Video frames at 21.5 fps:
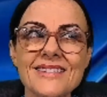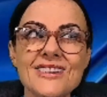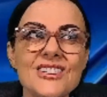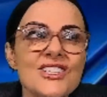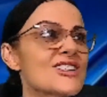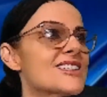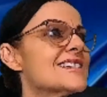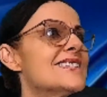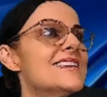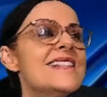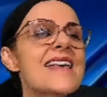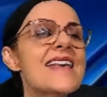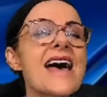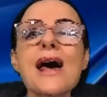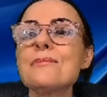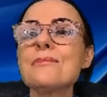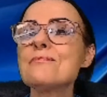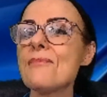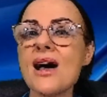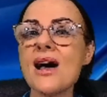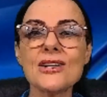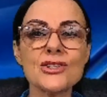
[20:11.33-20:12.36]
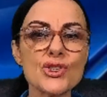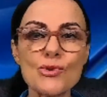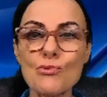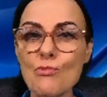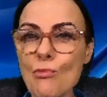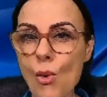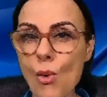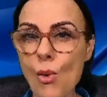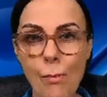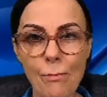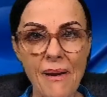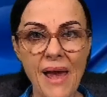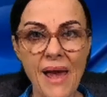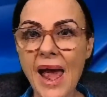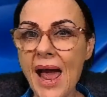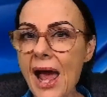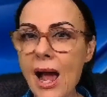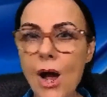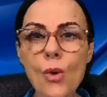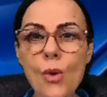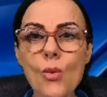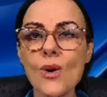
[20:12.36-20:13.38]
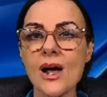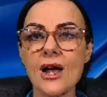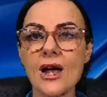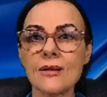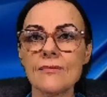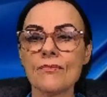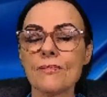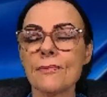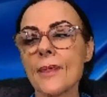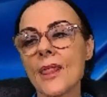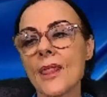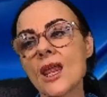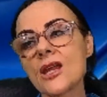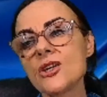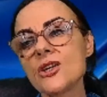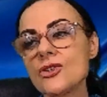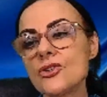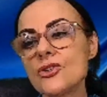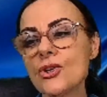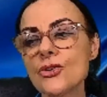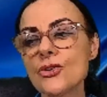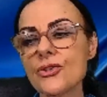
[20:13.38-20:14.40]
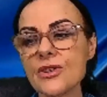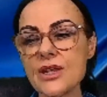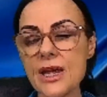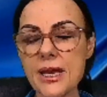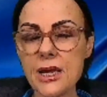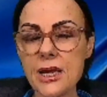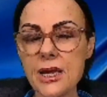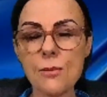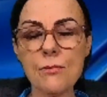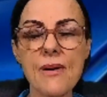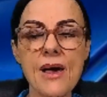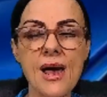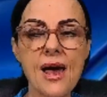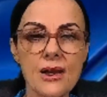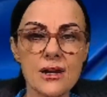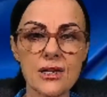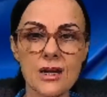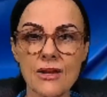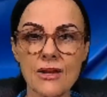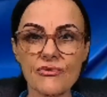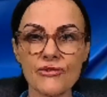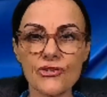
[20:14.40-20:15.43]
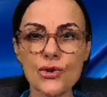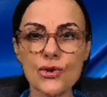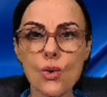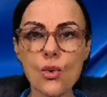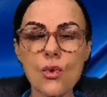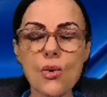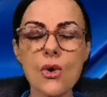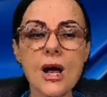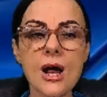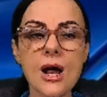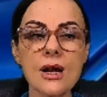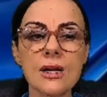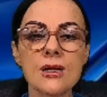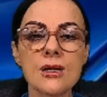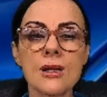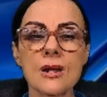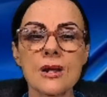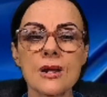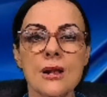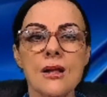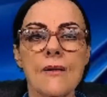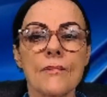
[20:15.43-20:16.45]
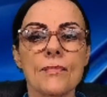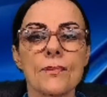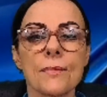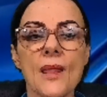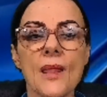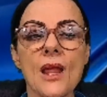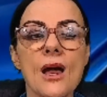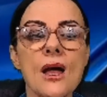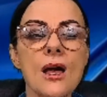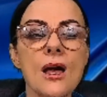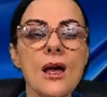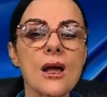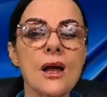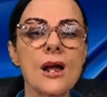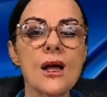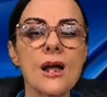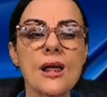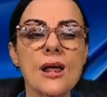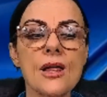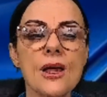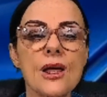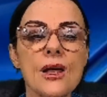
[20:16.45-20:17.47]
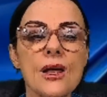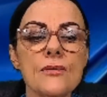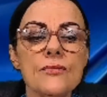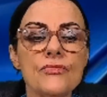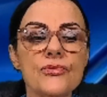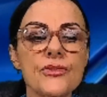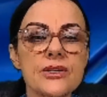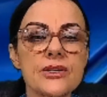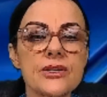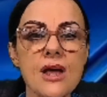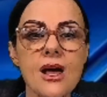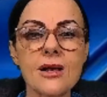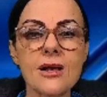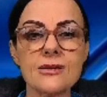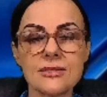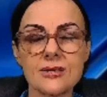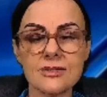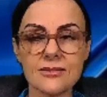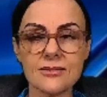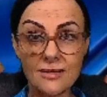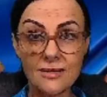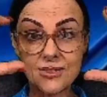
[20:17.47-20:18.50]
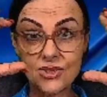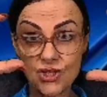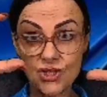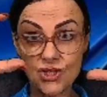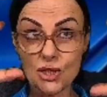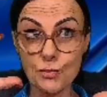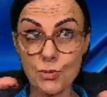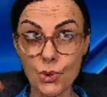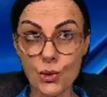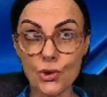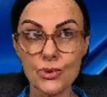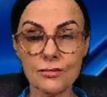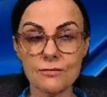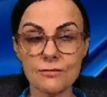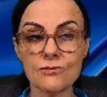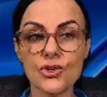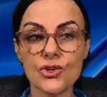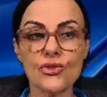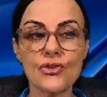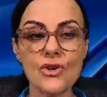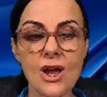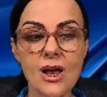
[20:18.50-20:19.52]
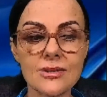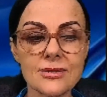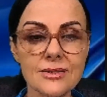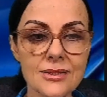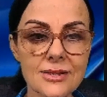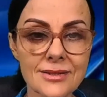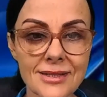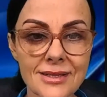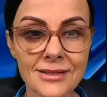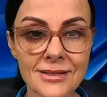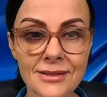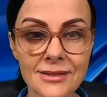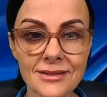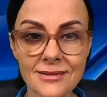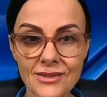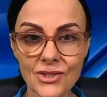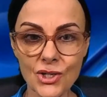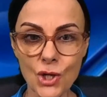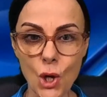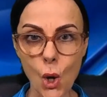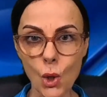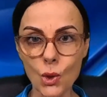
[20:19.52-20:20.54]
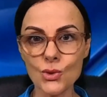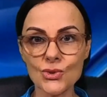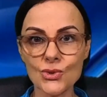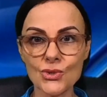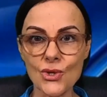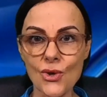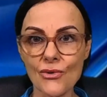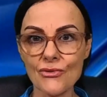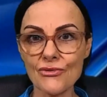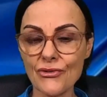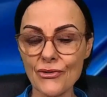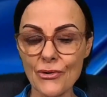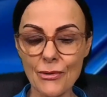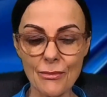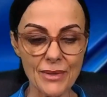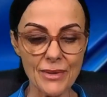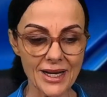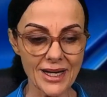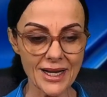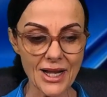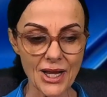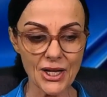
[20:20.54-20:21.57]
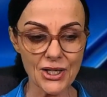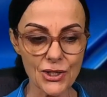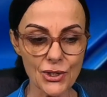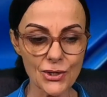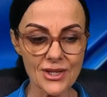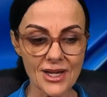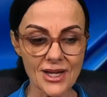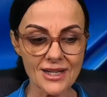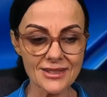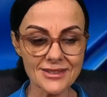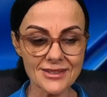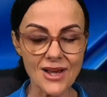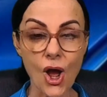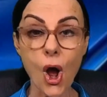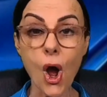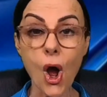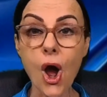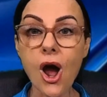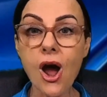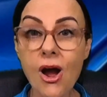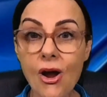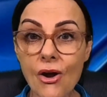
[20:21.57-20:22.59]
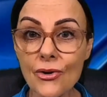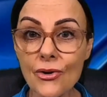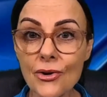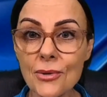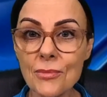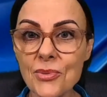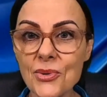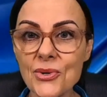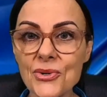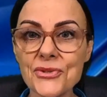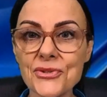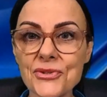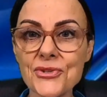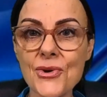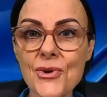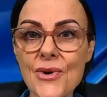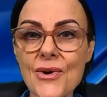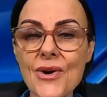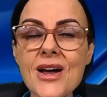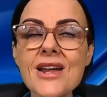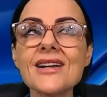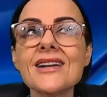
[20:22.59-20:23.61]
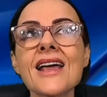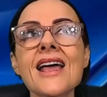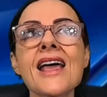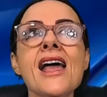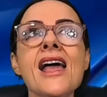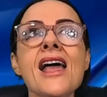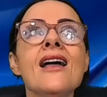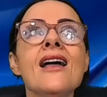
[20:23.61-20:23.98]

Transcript: just that much more power. You think about it. If you're the narcissist, just put your narcissist goggles on for a minute. I know that's a horrible thought,